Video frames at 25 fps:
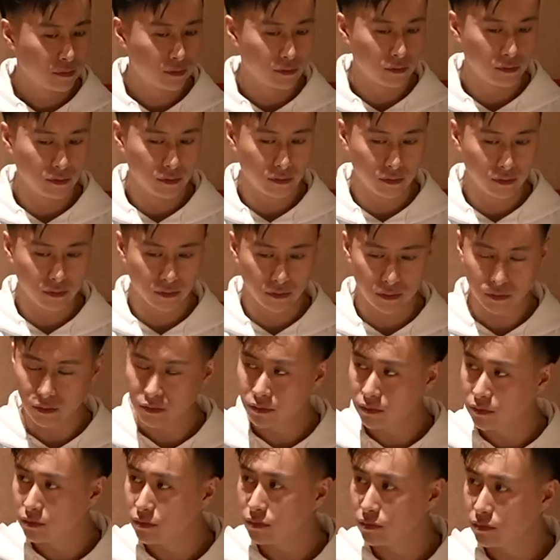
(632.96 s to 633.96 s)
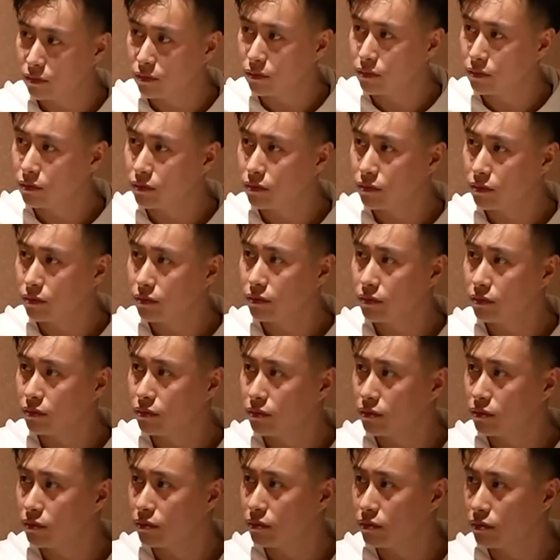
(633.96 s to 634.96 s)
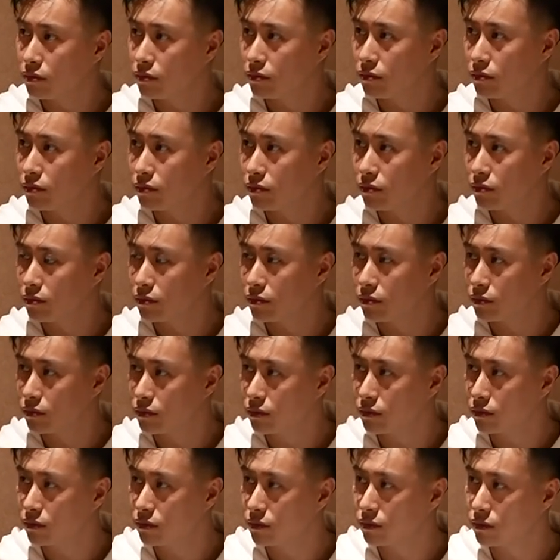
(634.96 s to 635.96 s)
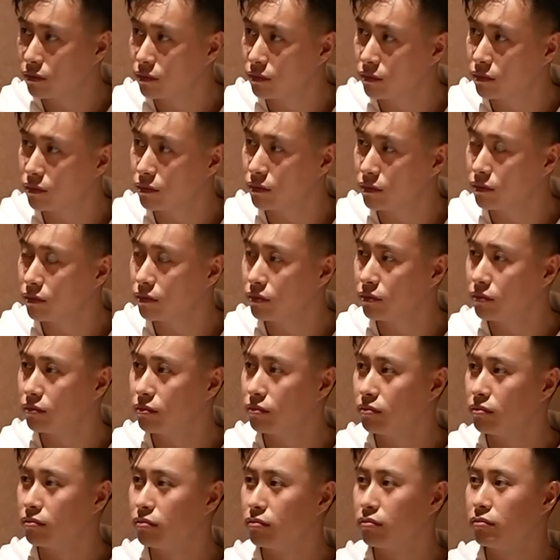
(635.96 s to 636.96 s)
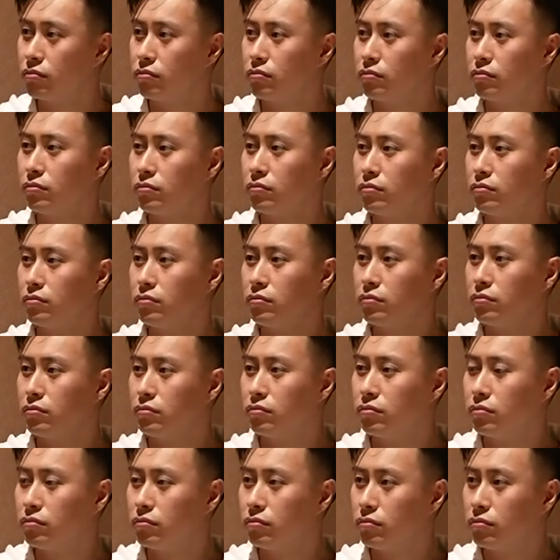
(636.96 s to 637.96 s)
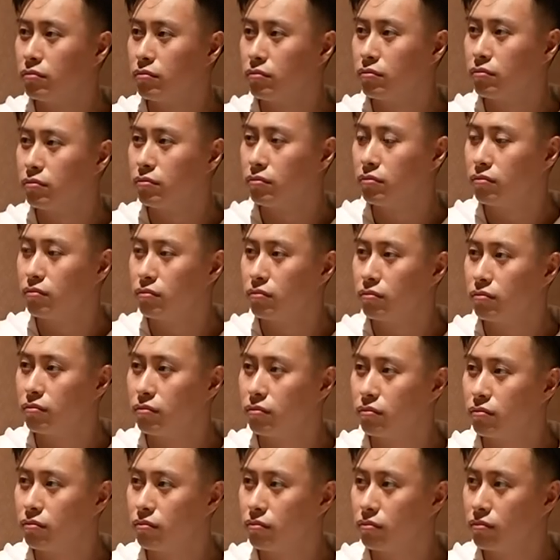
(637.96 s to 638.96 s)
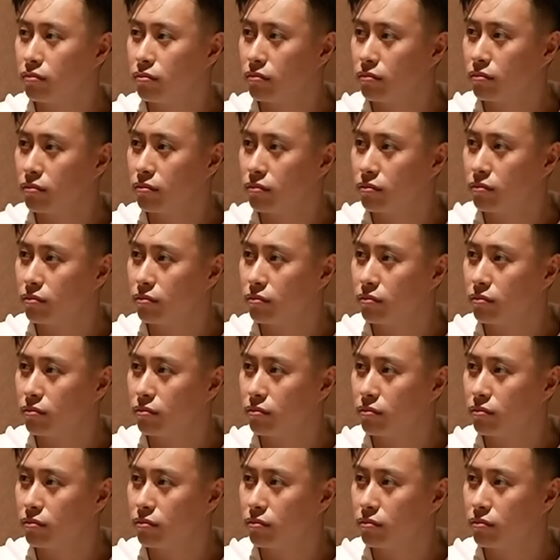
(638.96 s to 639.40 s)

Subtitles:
No words are spoken by the person on screen.